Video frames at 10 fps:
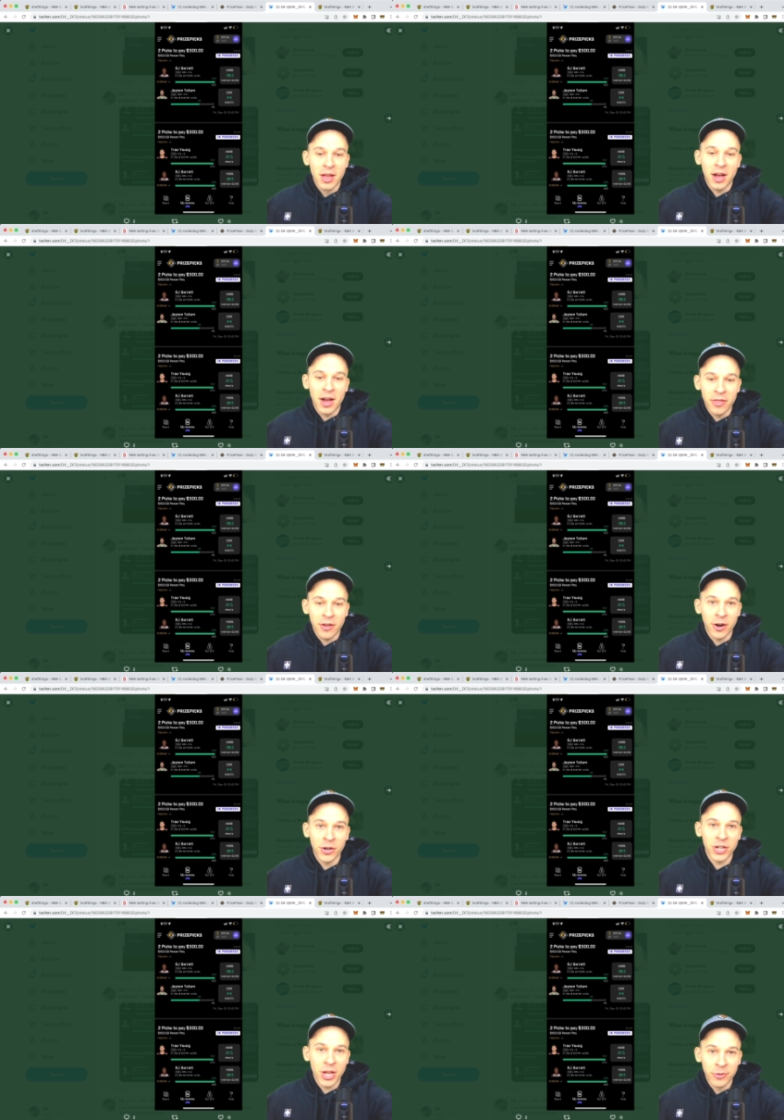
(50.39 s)
The
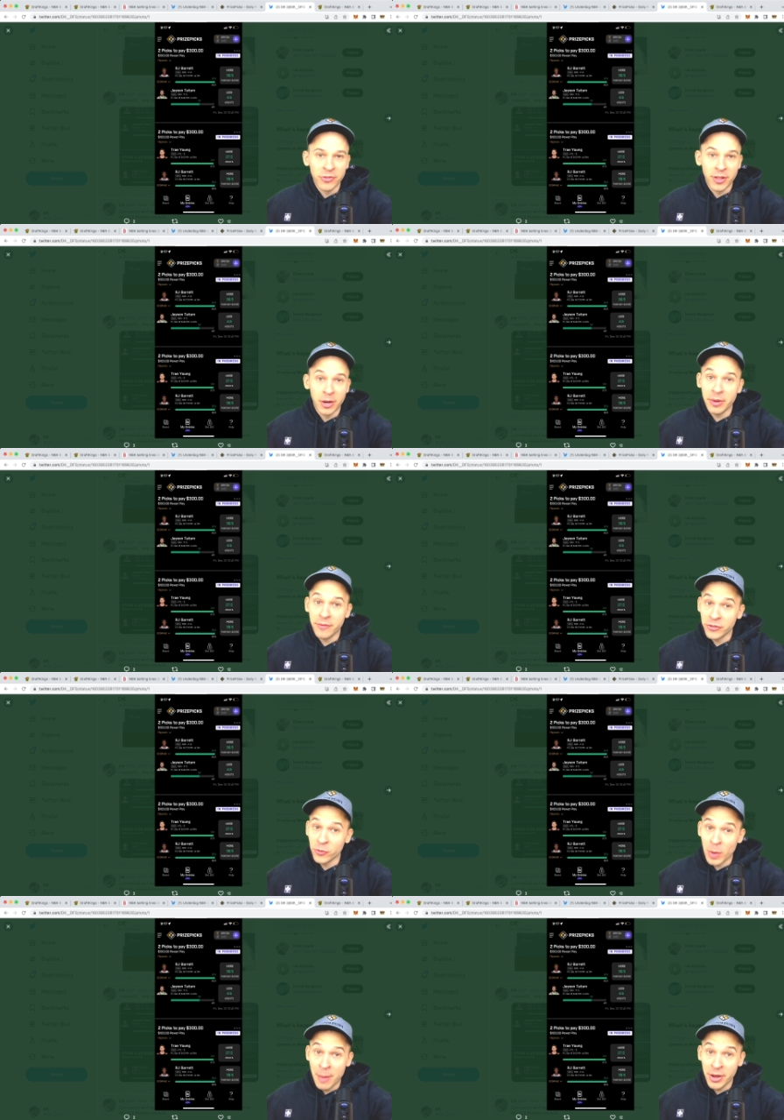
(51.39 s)
RJ was a little bit of a
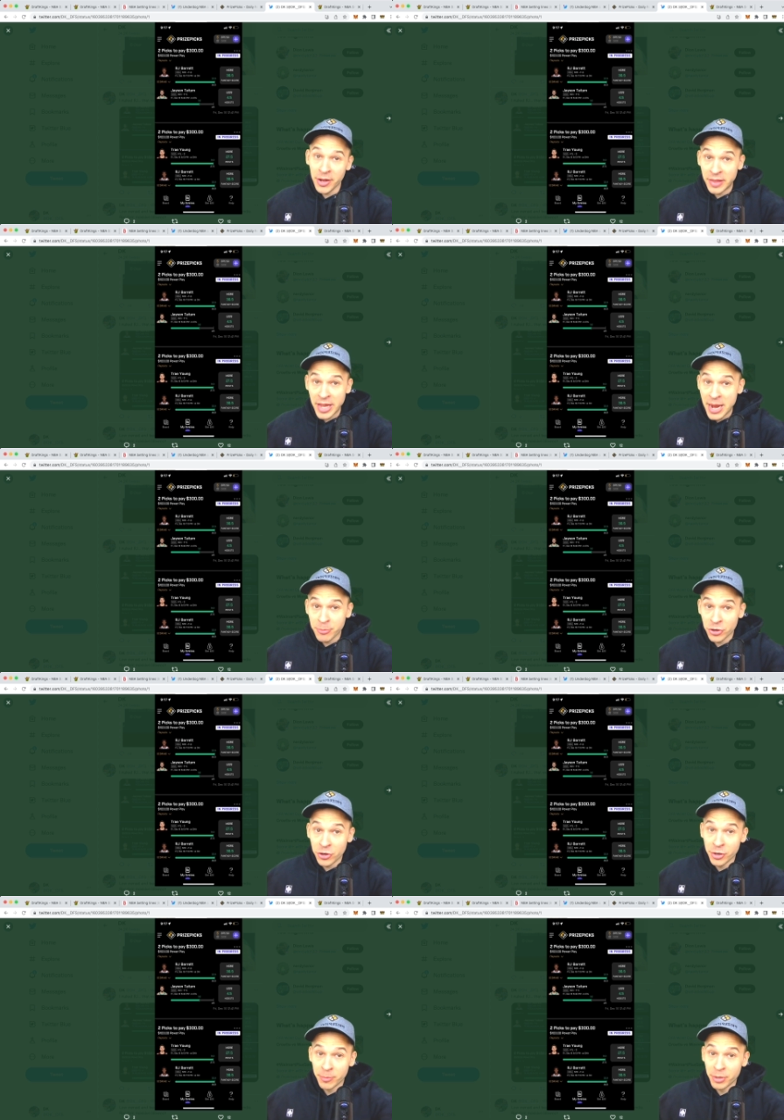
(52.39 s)
sweat because that game turned
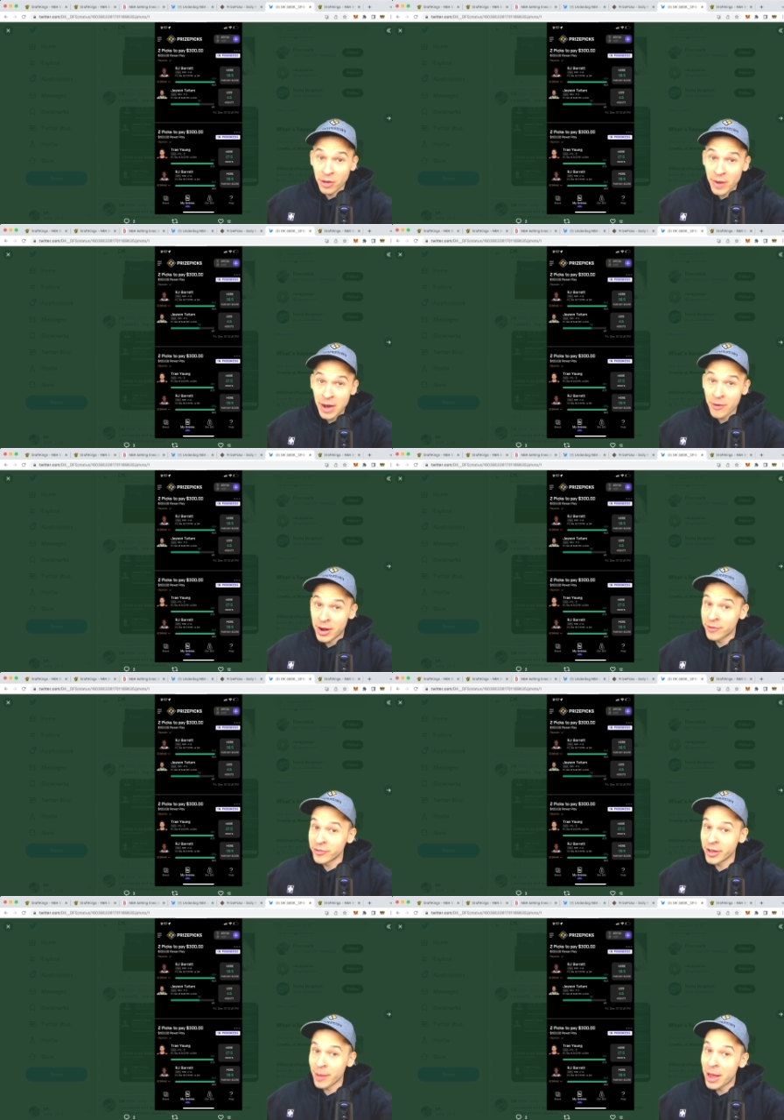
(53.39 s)
into a blowout, and I
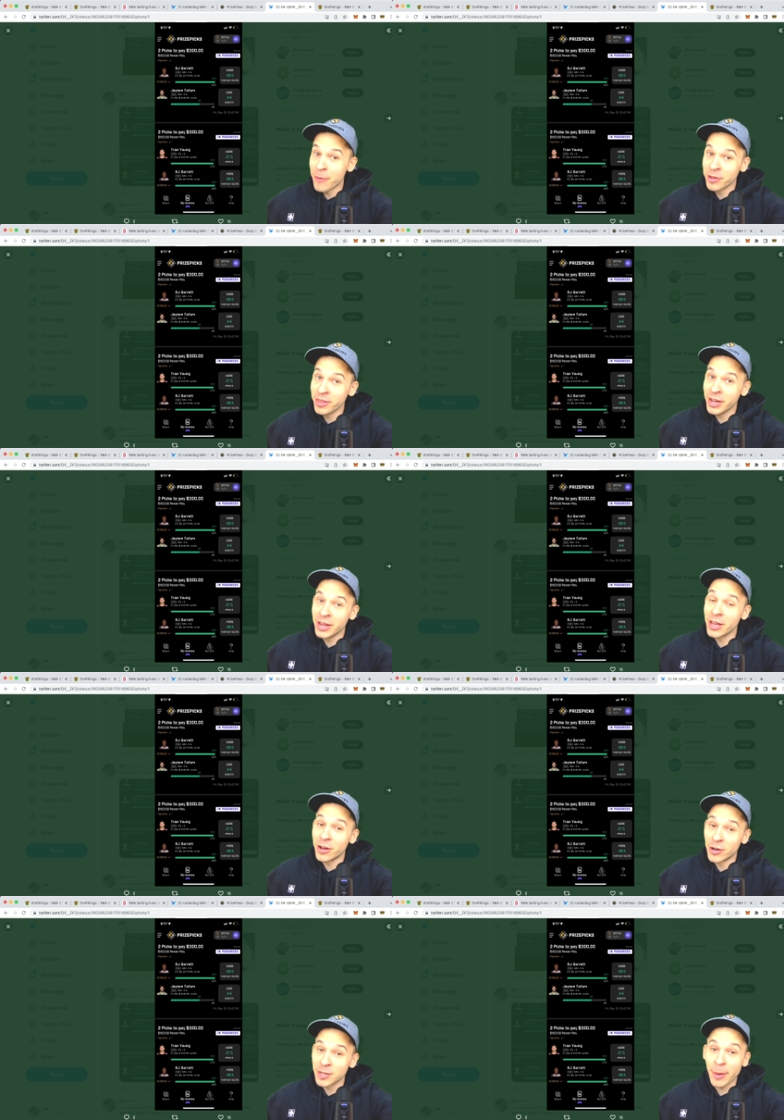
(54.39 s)
was like, am I really going to get
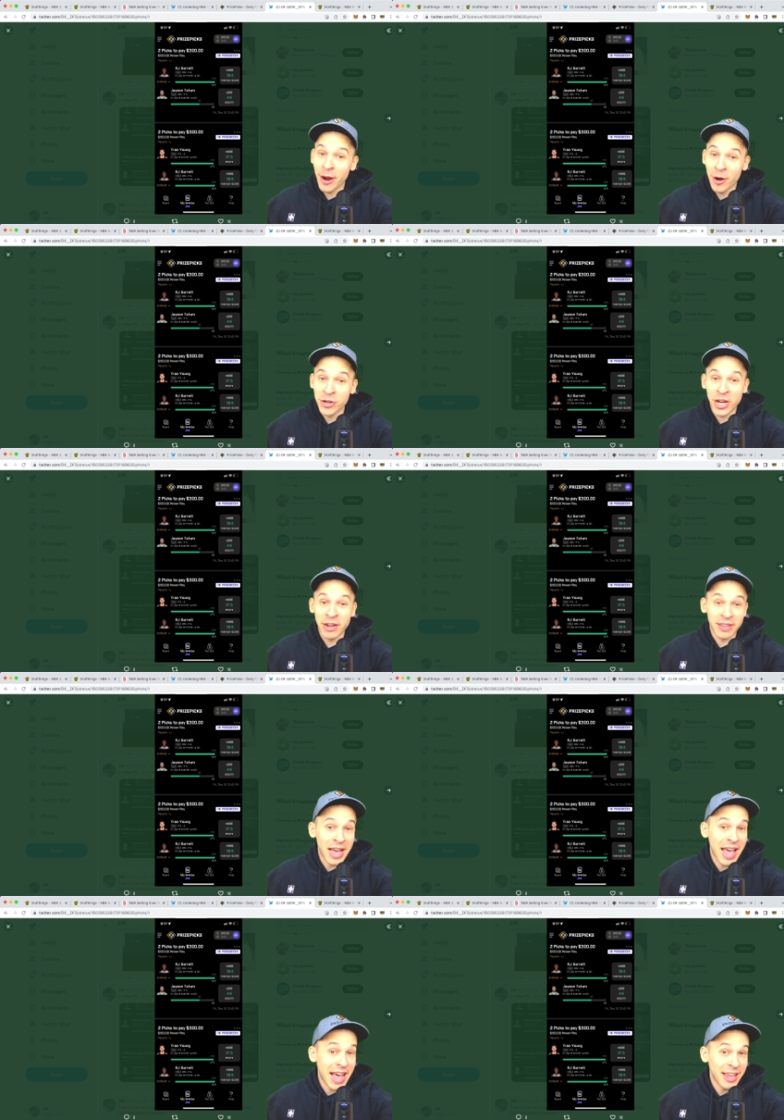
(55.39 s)
hooked by RJ? Because
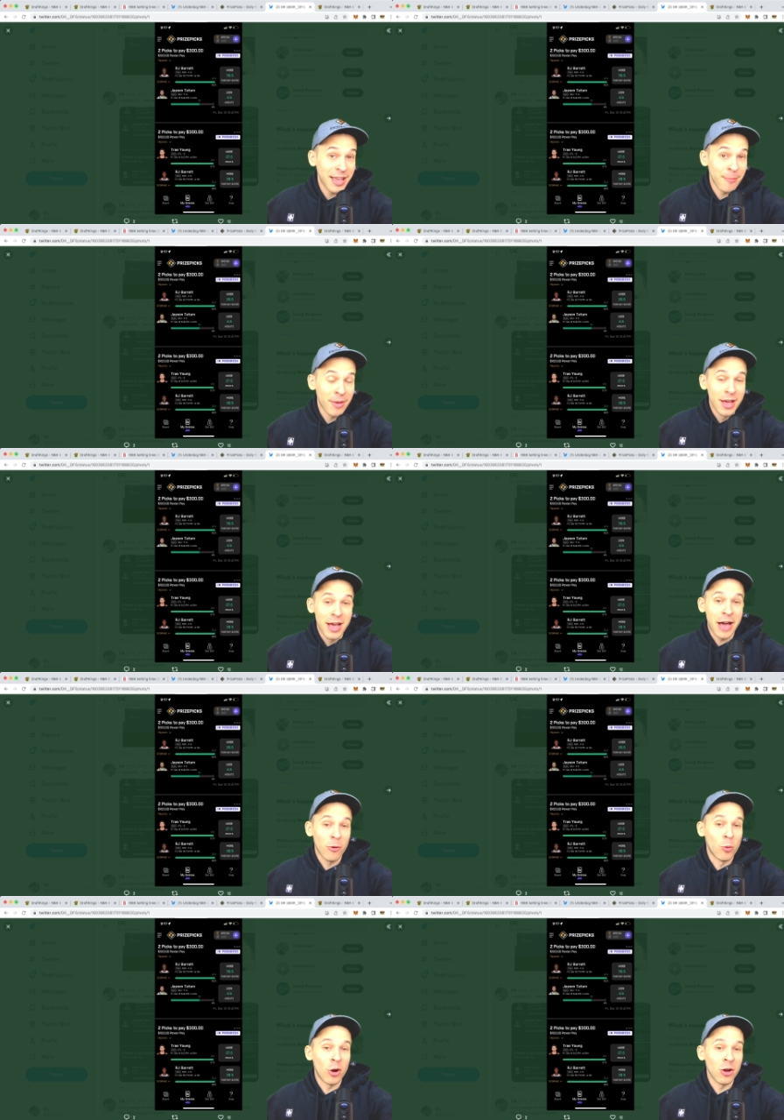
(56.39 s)
I had him, I
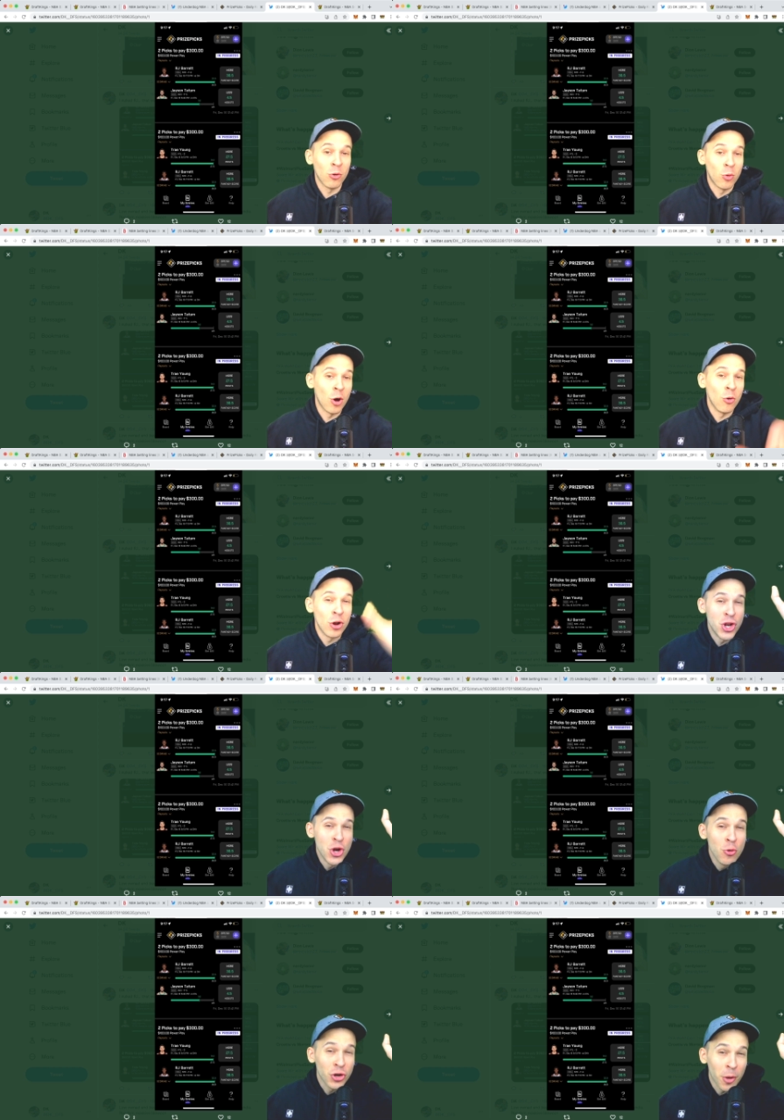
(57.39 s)
quote-unquote
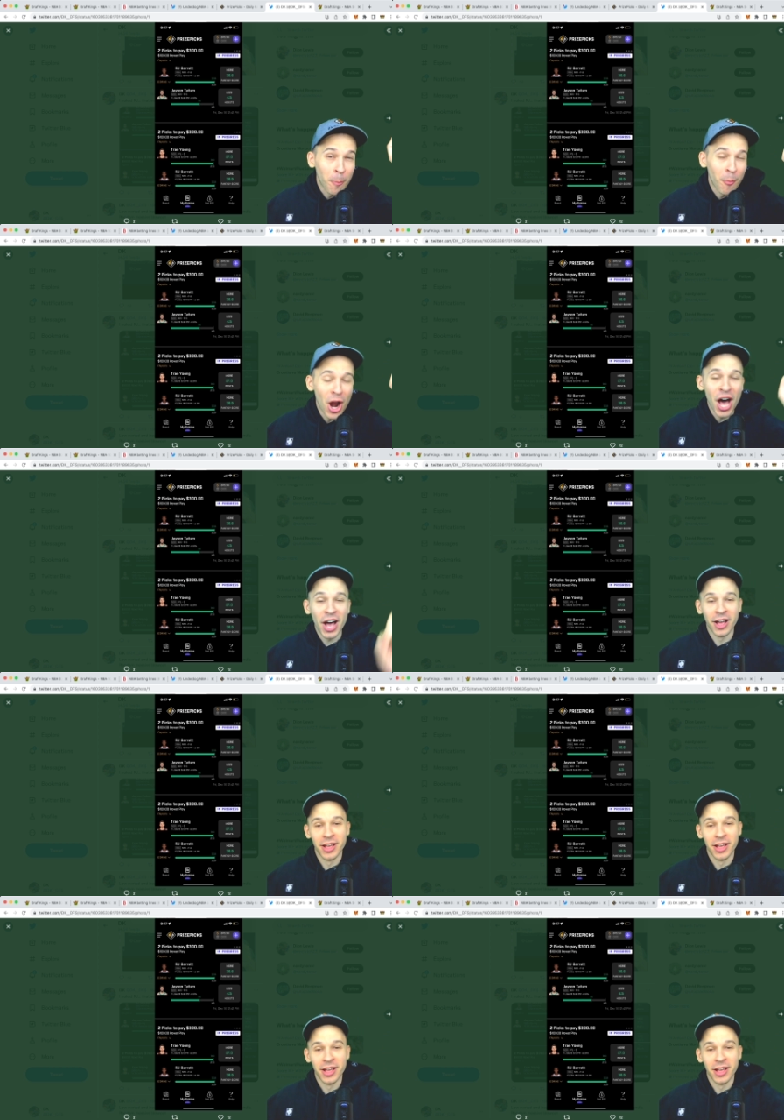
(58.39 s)
nuked him, bruh.